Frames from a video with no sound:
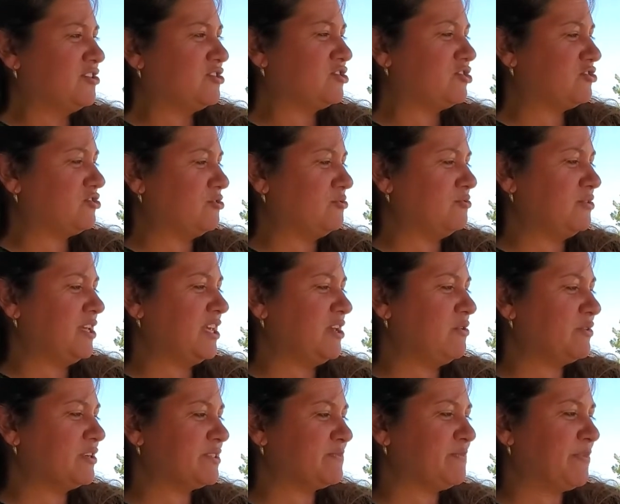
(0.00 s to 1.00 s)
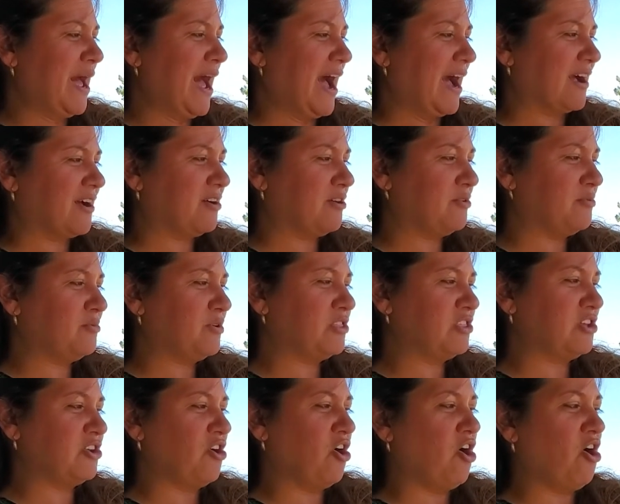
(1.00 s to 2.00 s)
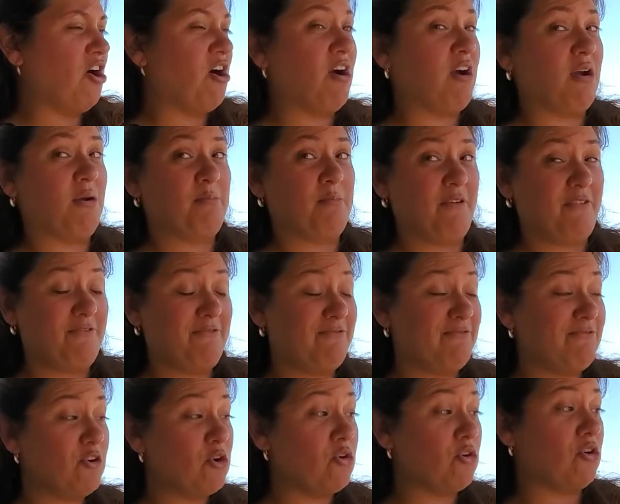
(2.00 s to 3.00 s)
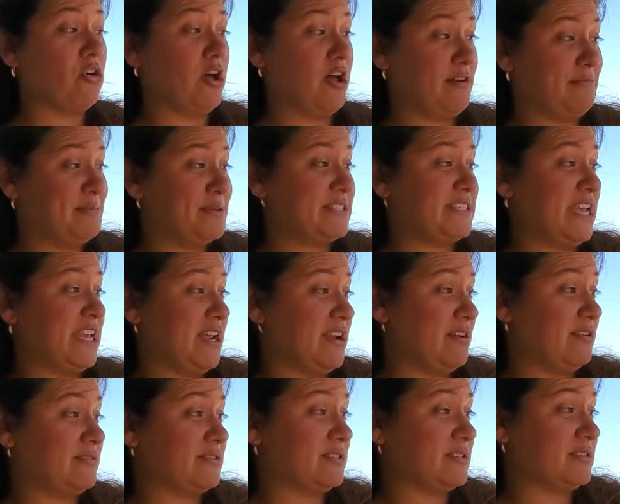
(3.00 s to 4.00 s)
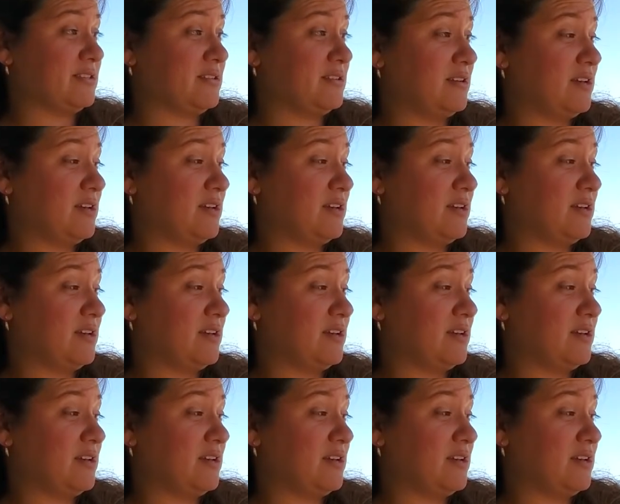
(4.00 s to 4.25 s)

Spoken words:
Soon he was back with an arm full of potatoes.